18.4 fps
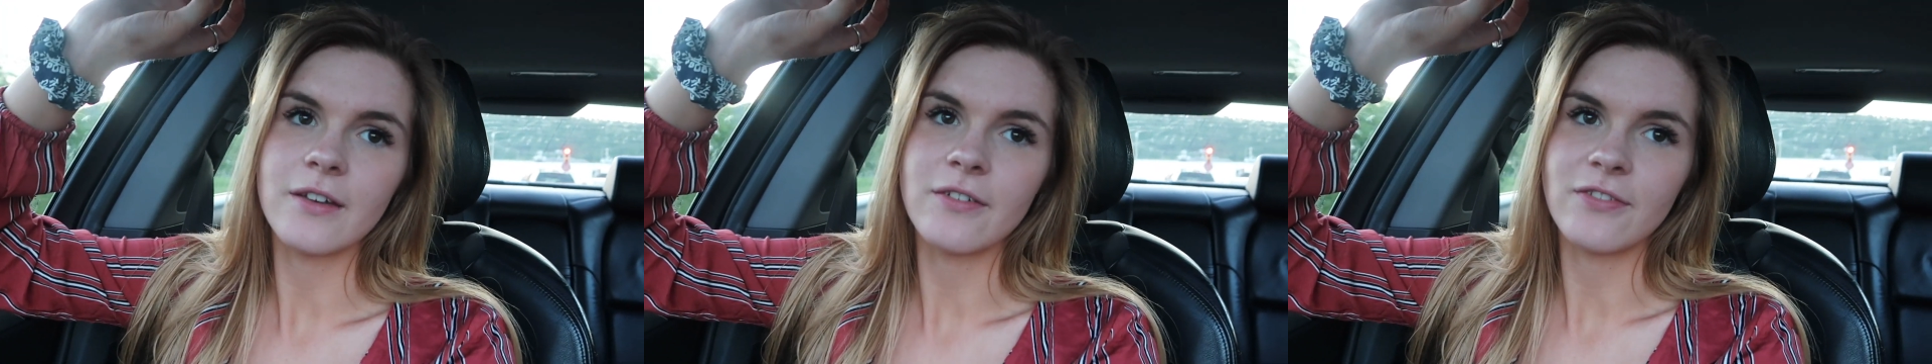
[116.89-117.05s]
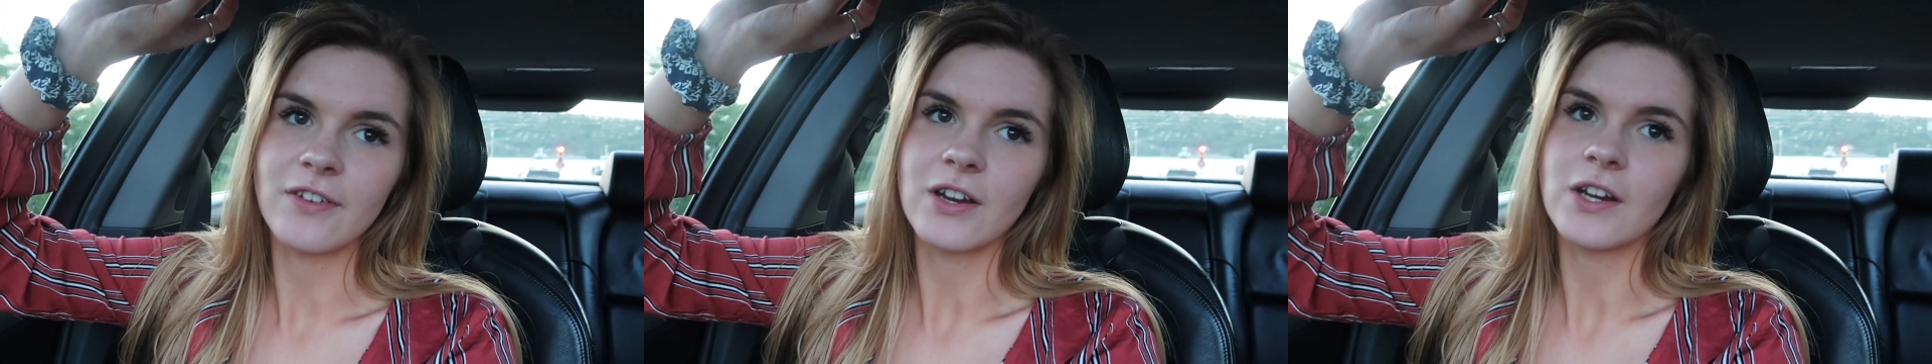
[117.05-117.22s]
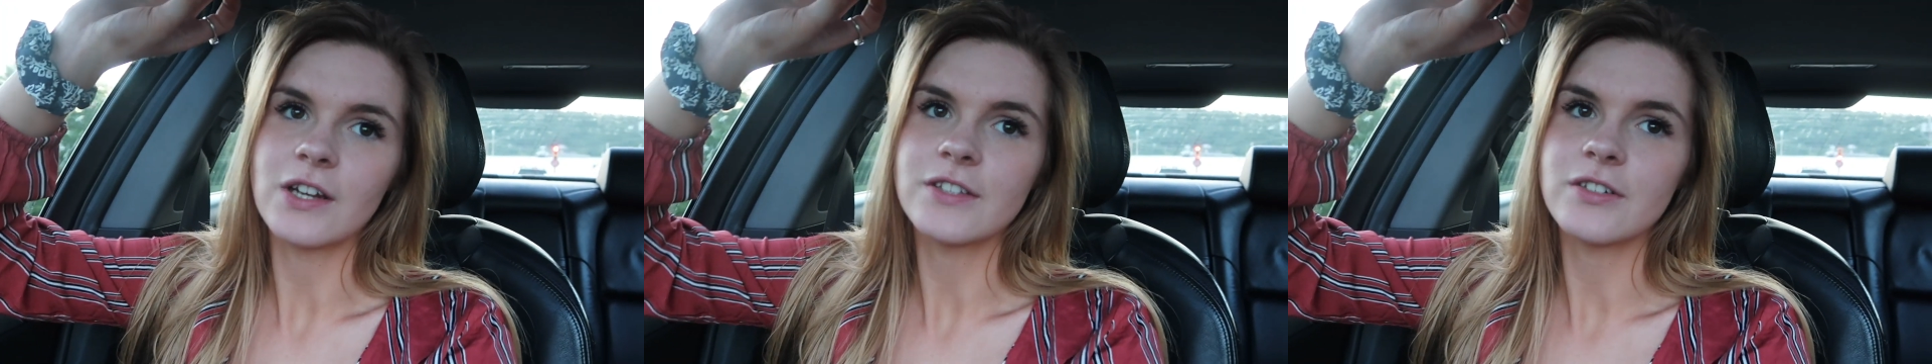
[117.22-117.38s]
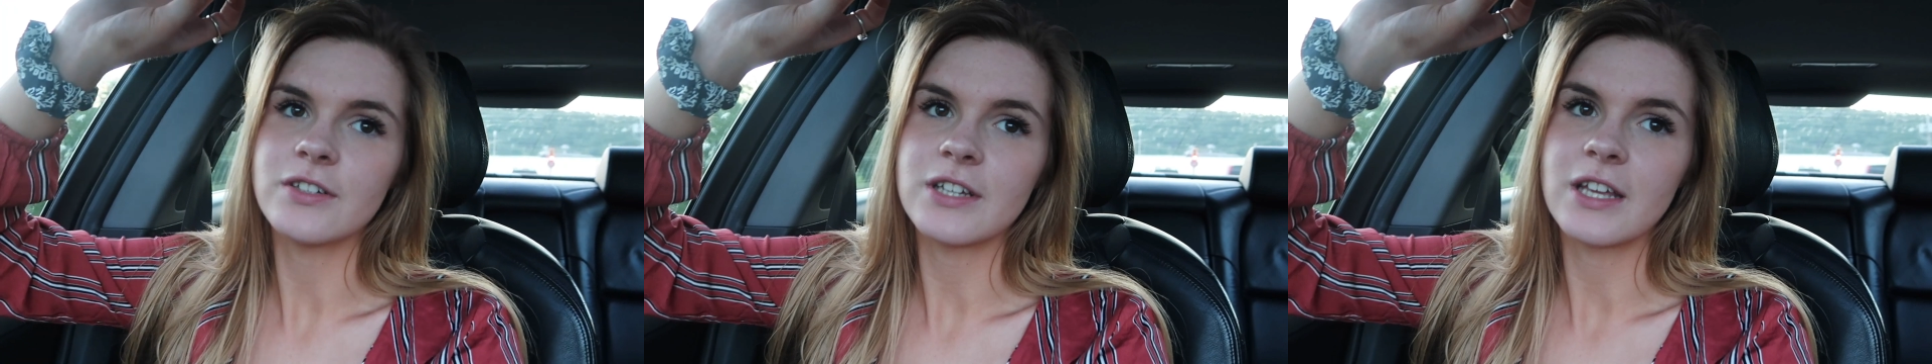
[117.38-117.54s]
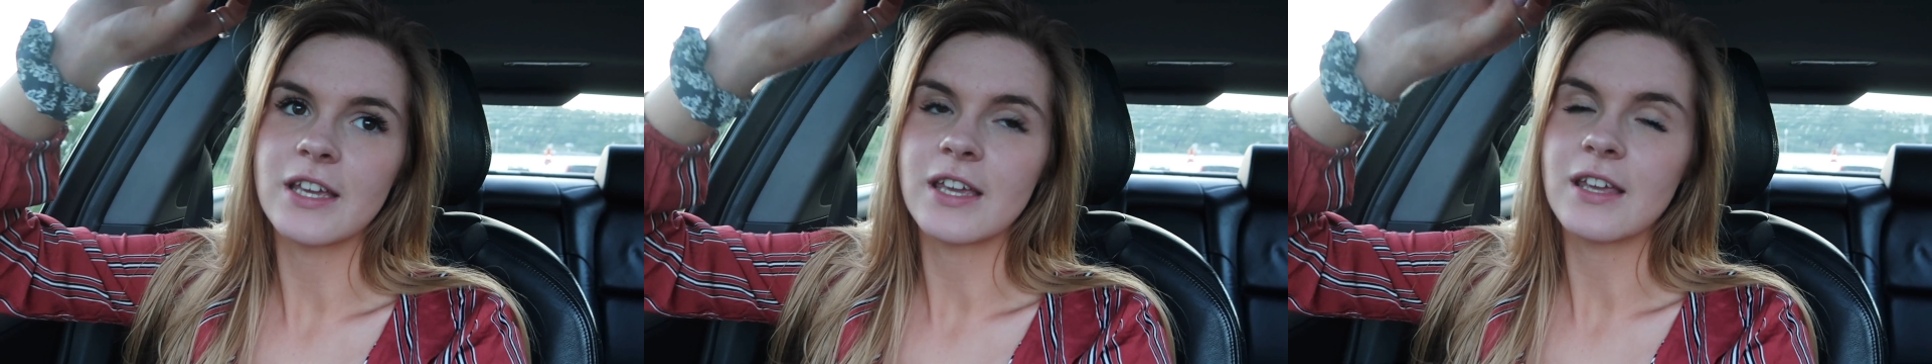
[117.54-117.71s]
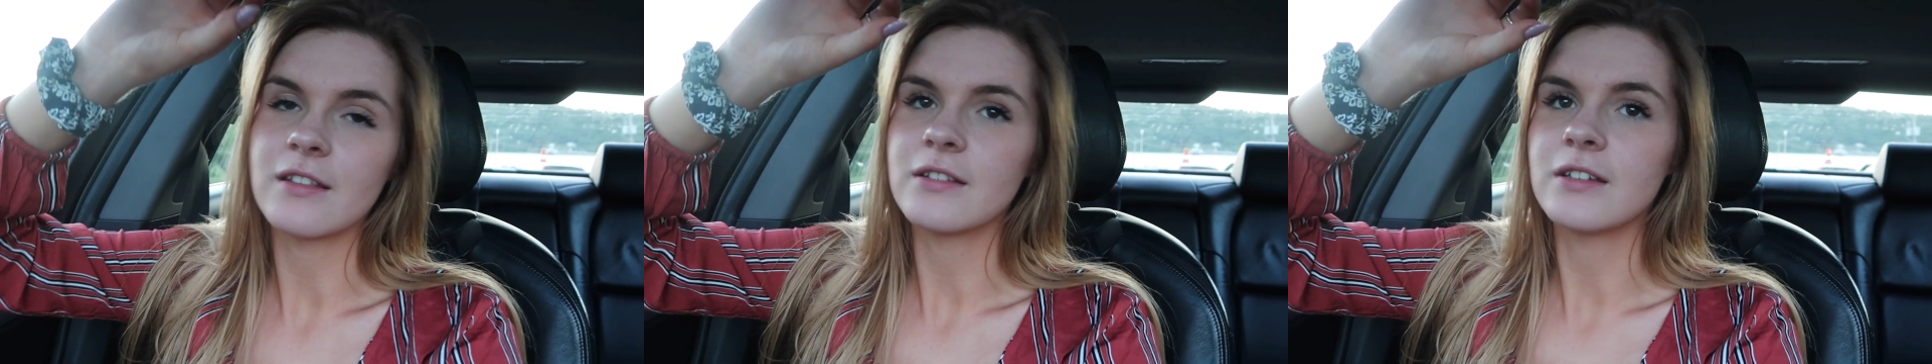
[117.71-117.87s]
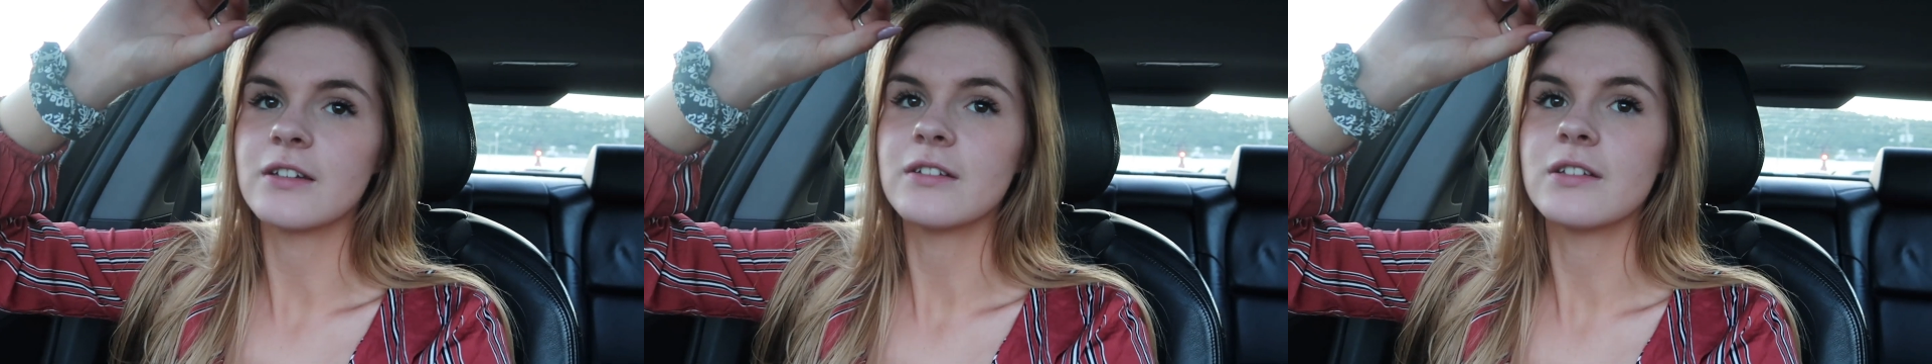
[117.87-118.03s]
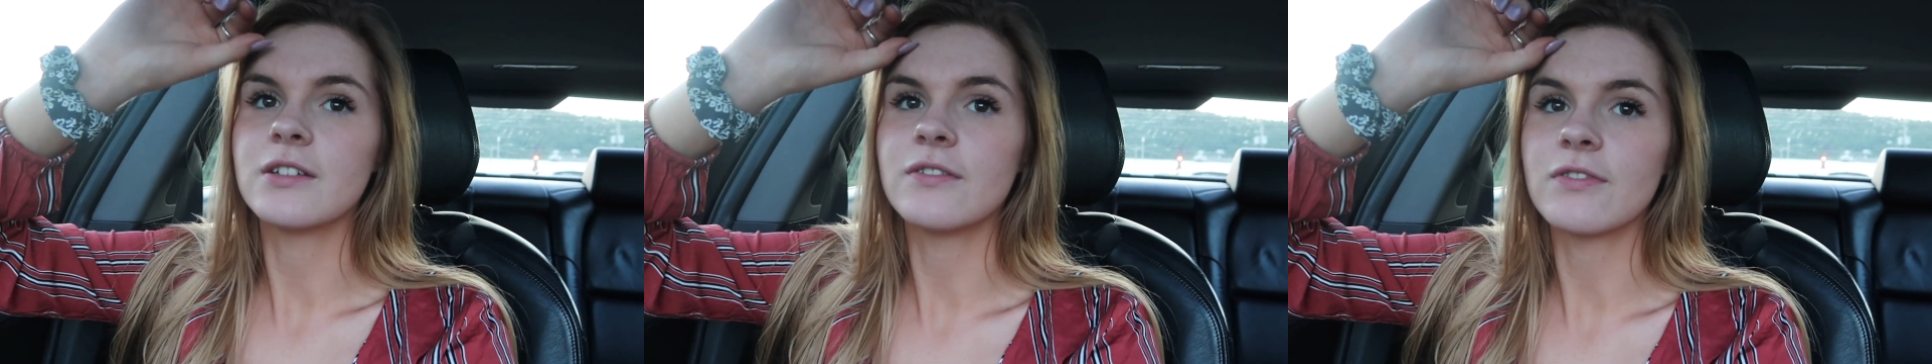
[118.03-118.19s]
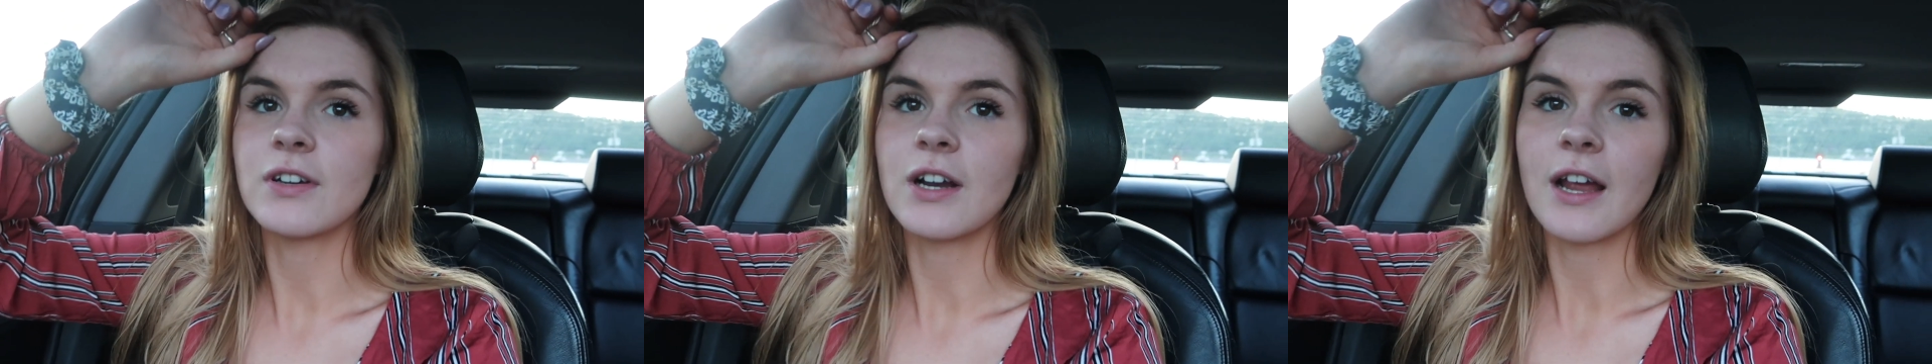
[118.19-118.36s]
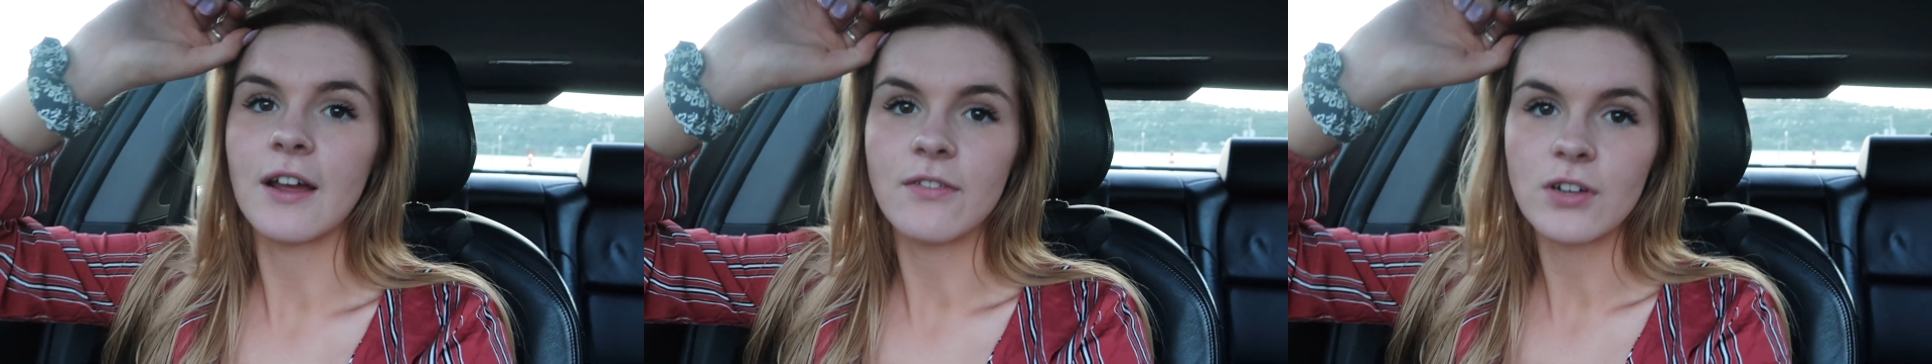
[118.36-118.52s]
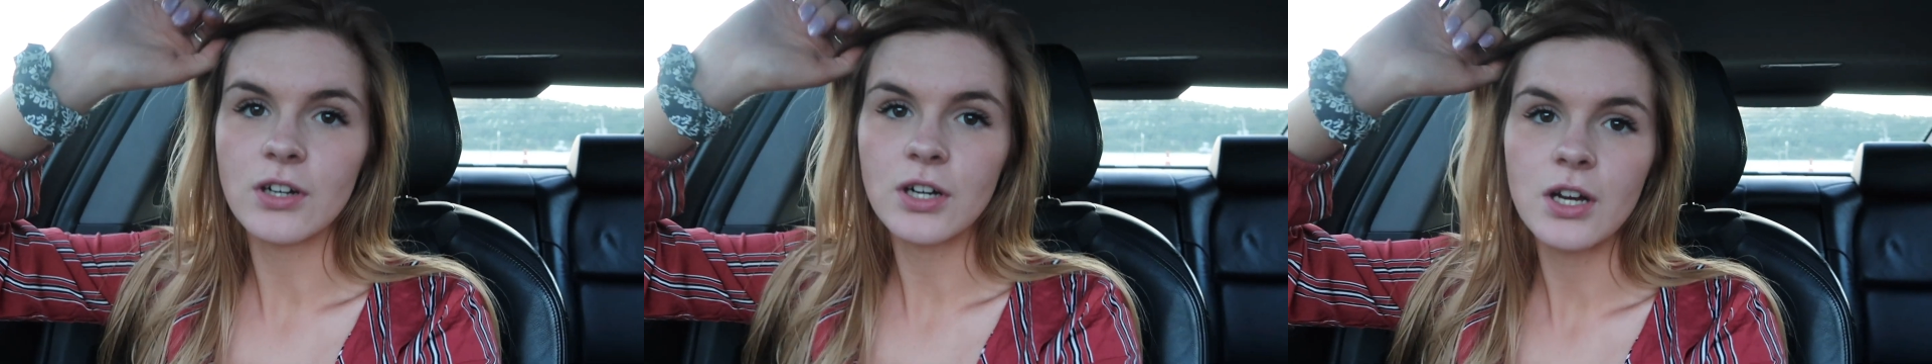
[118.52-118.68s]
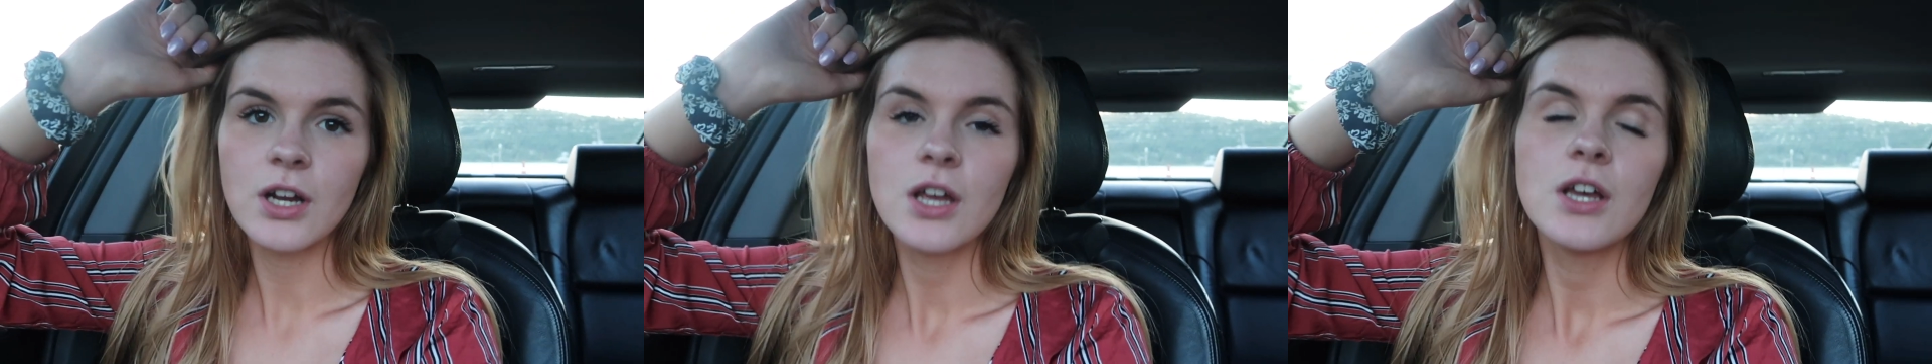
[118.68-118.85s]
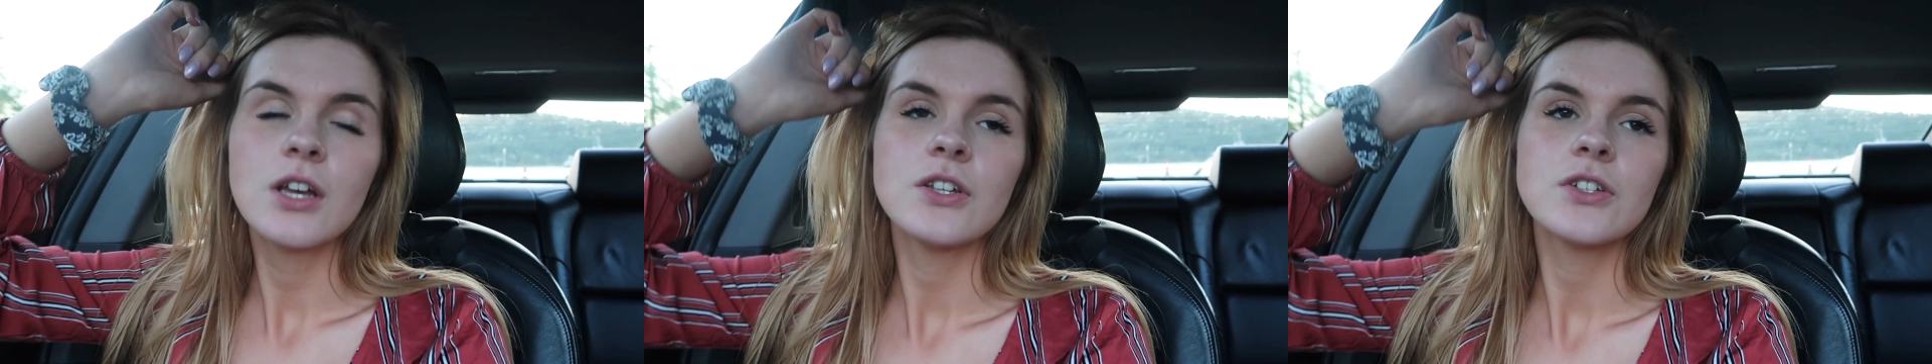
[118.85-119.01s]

the ferries are taking literally forever,